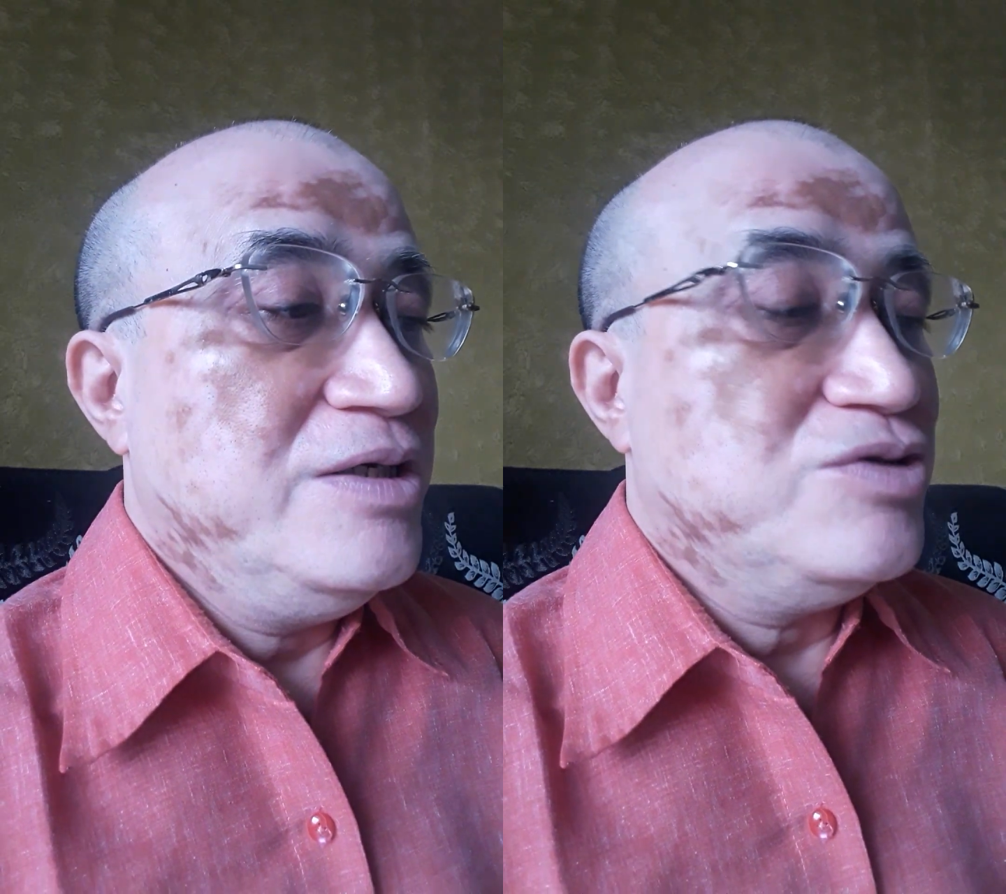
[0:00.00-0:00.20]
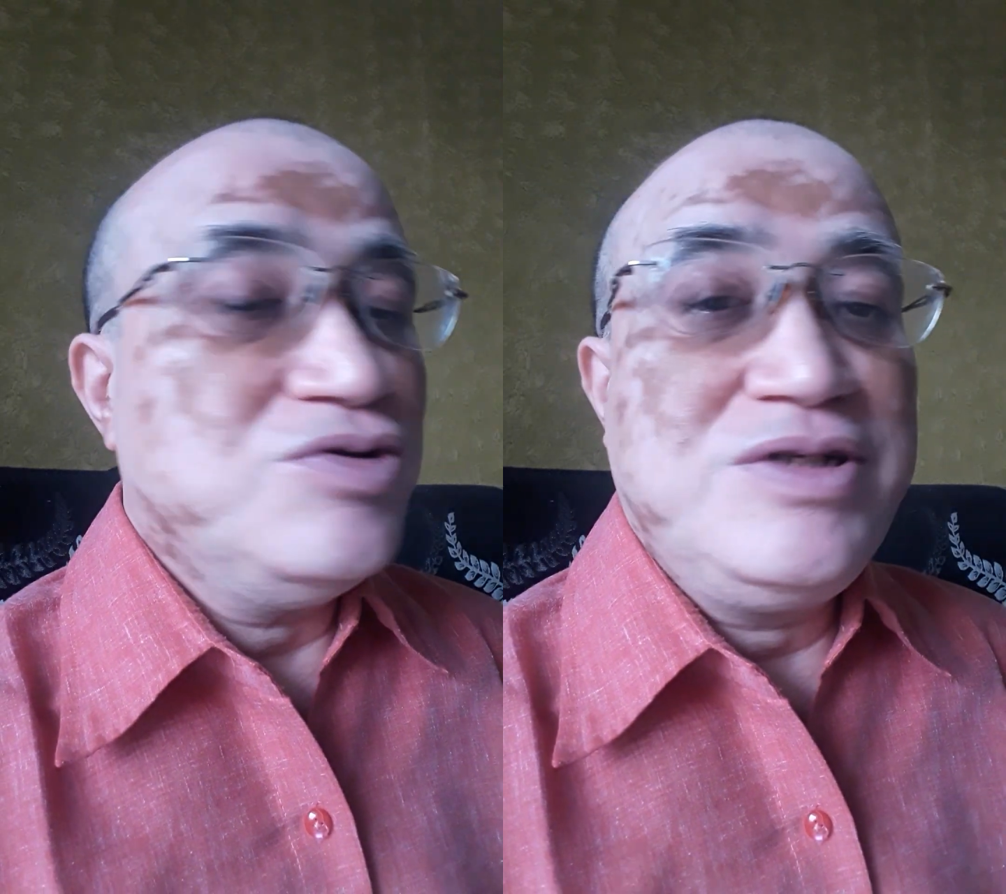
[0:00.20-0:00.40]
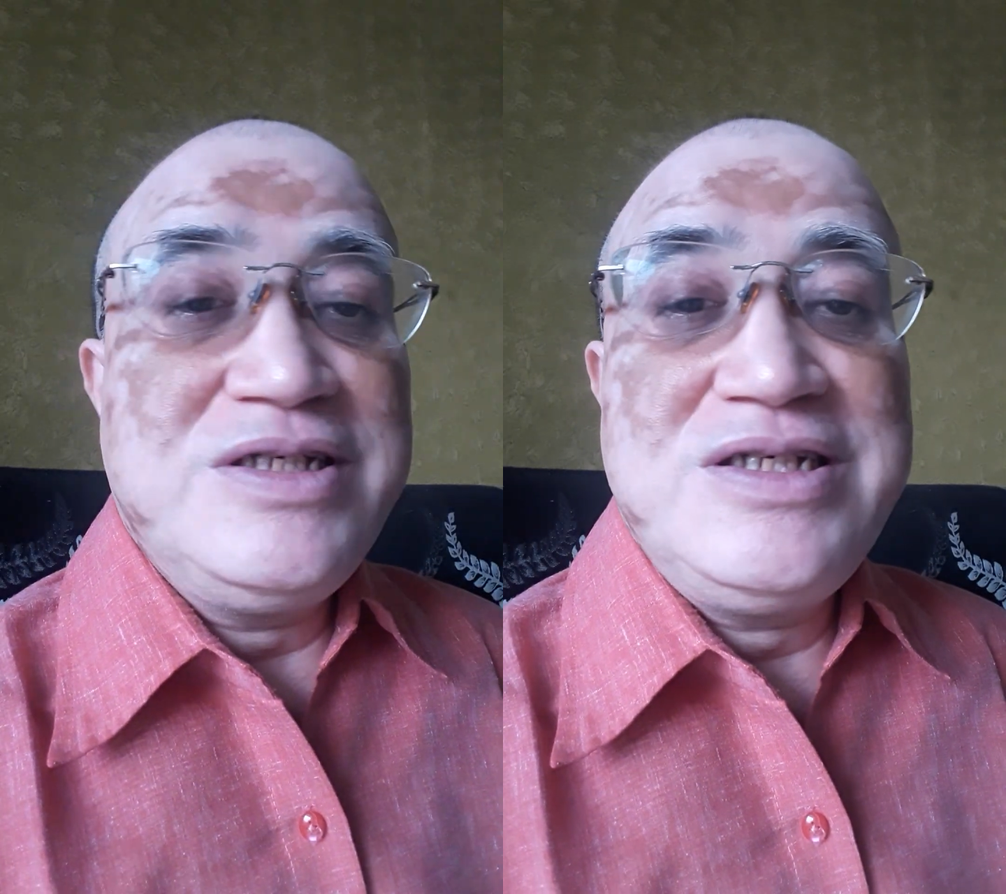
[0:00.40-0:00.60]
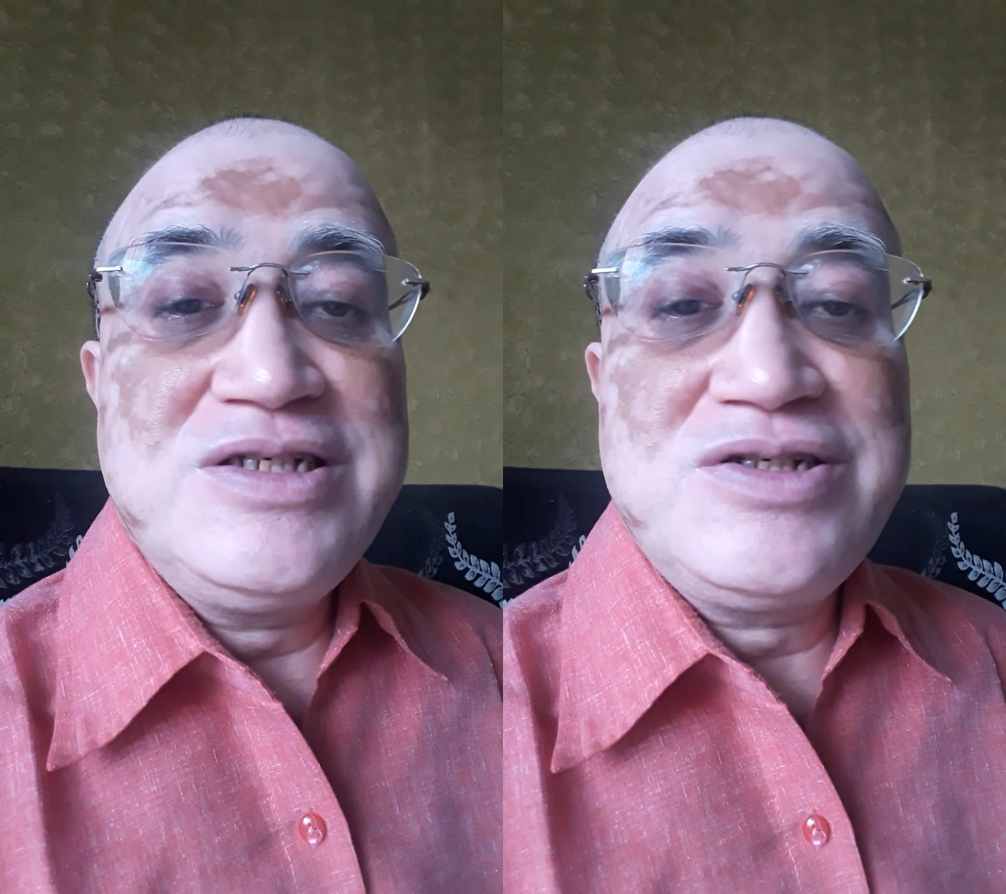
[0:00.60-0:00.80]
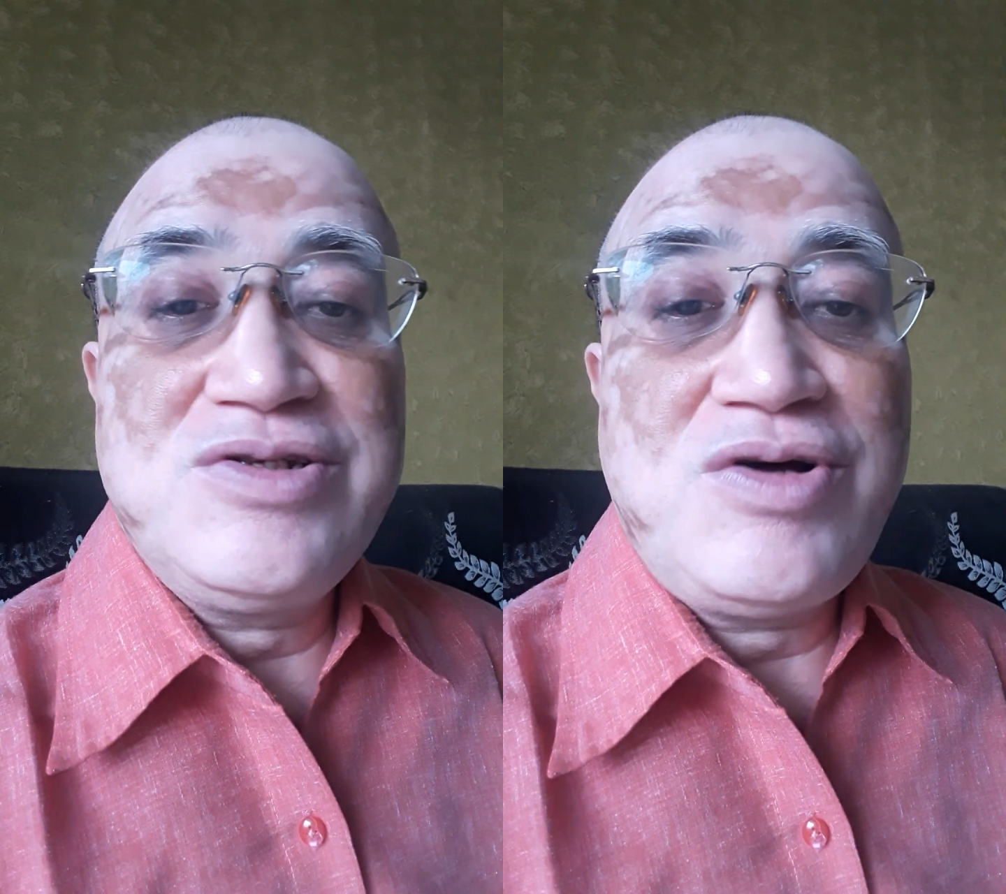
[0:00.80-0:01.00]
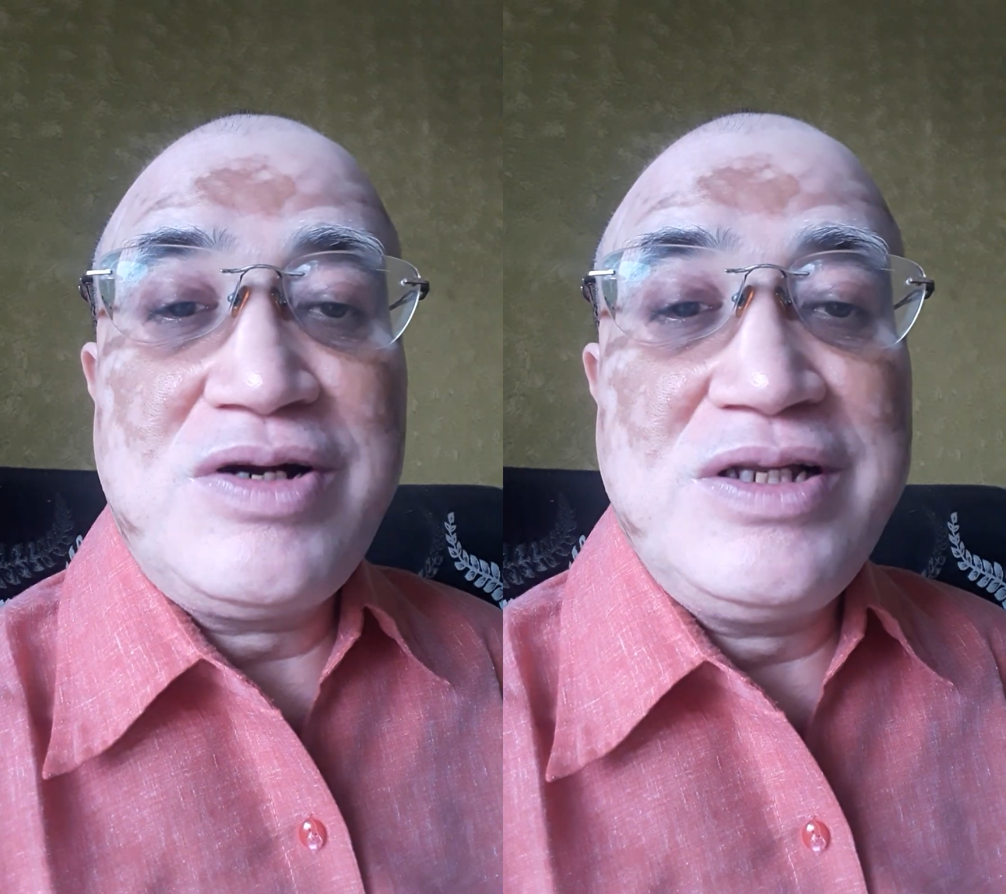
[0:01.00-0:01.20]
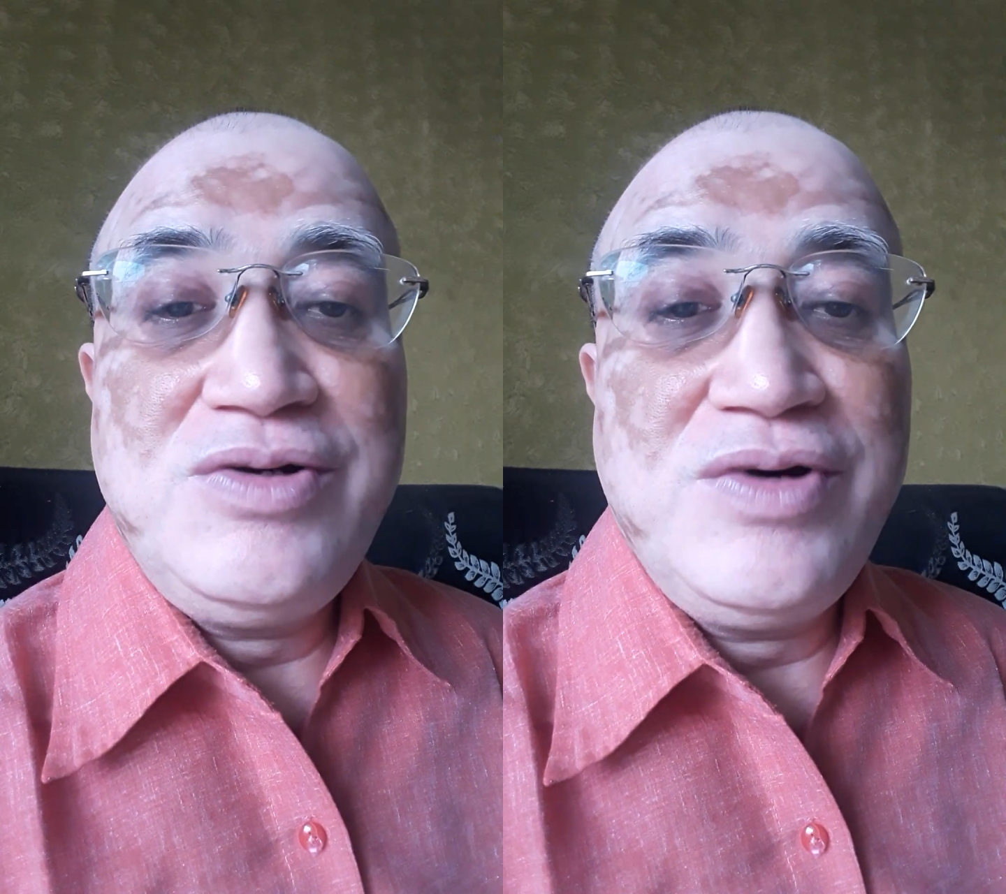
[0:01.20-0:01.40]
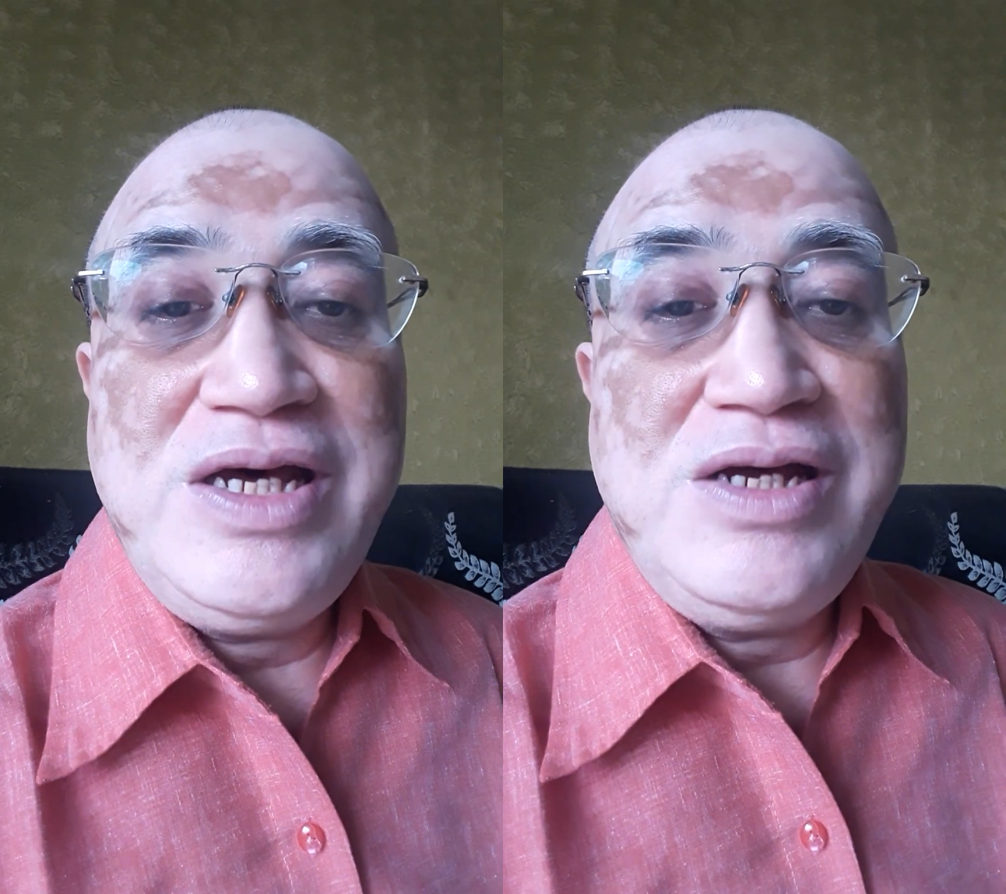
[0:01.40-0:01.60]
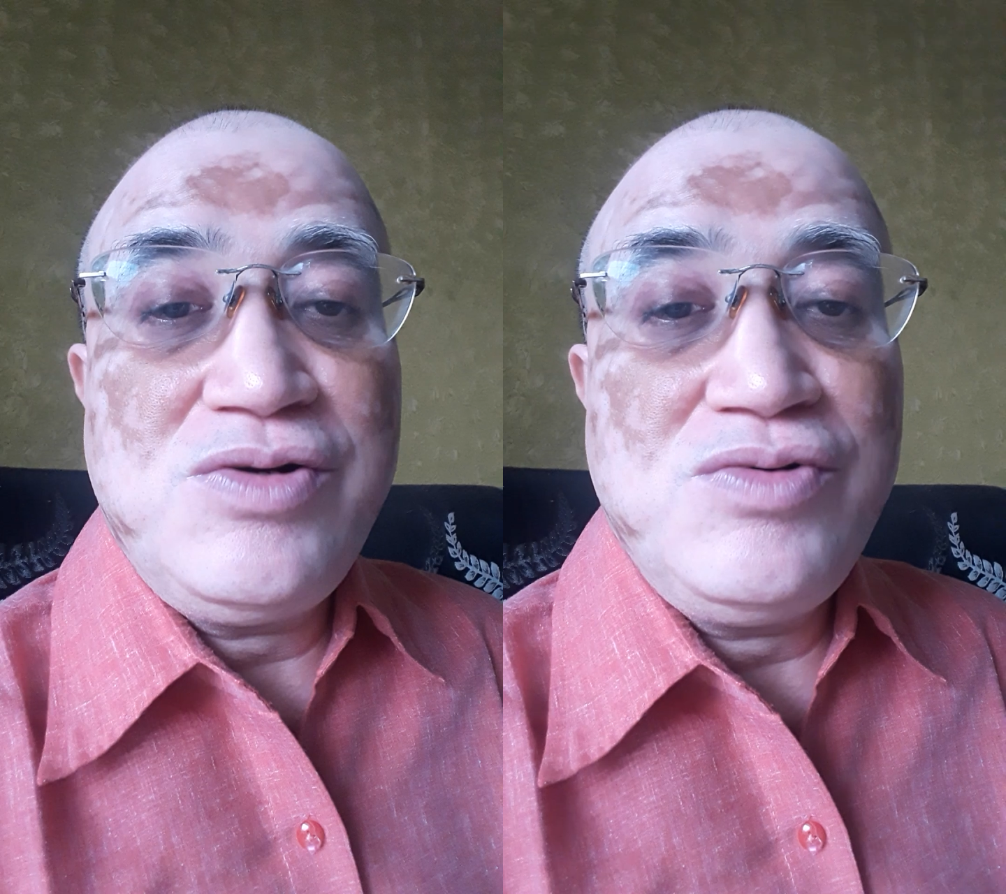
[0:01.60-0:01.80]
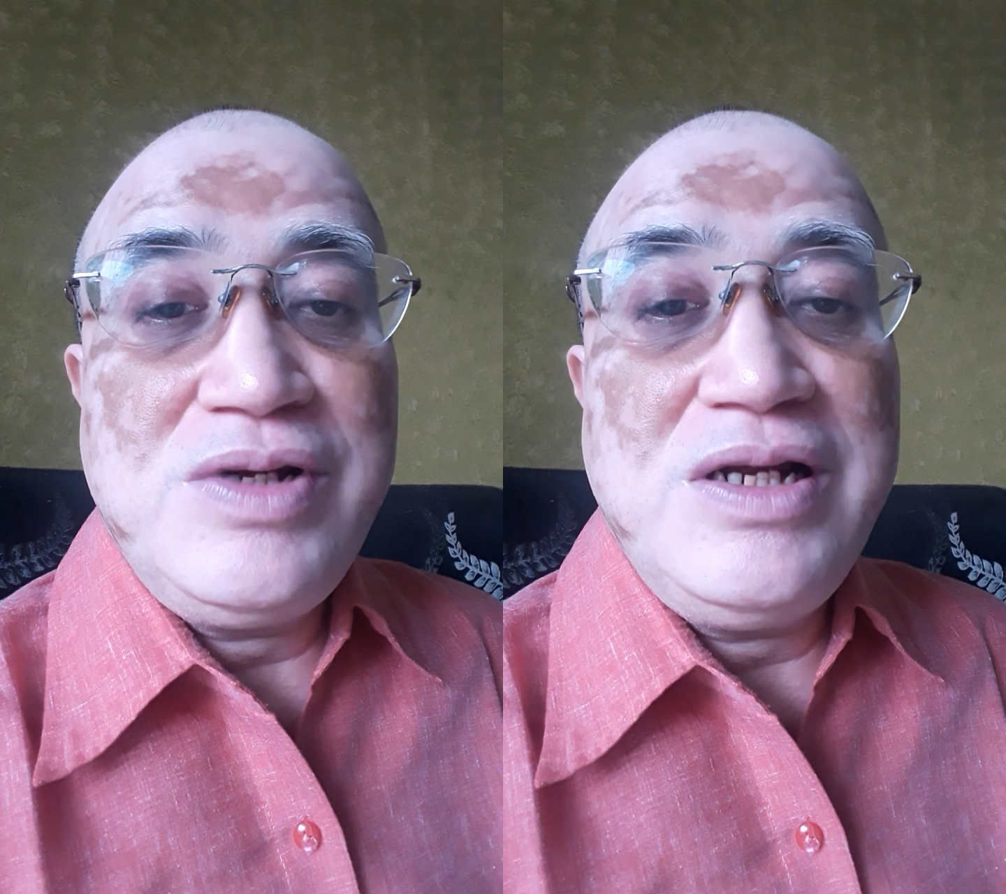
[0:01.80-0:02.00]
So this is not the way
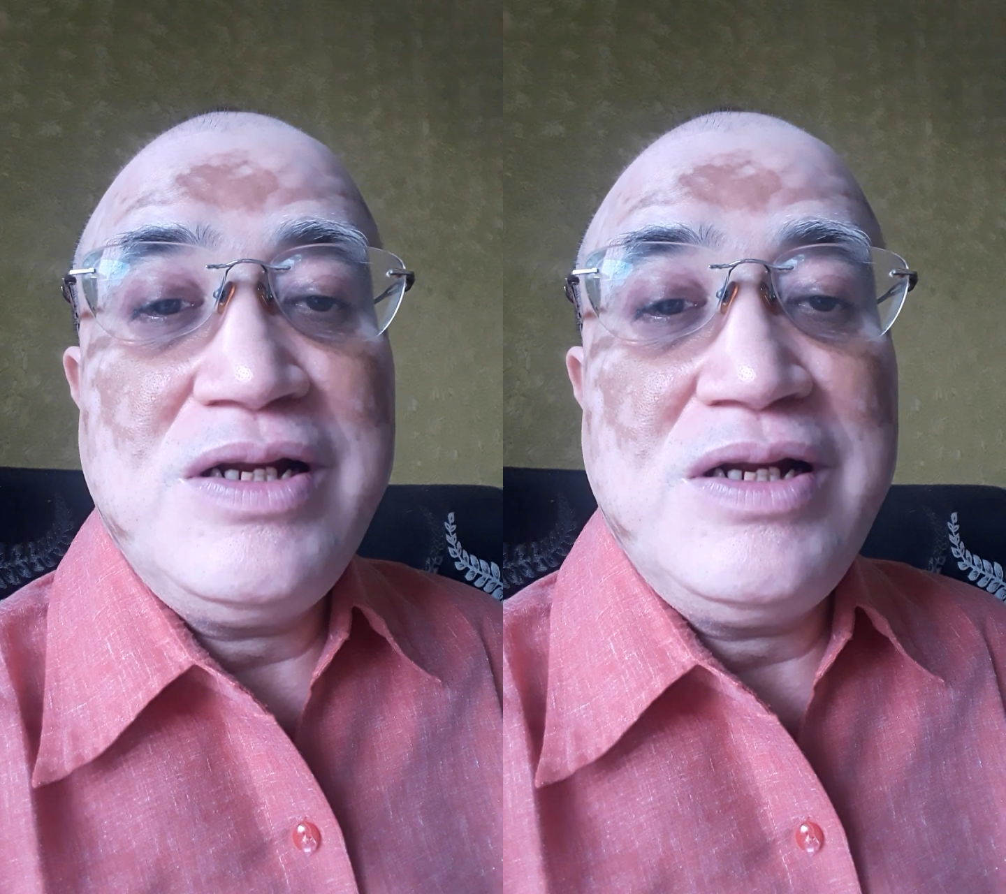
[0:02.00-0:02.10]
to deal.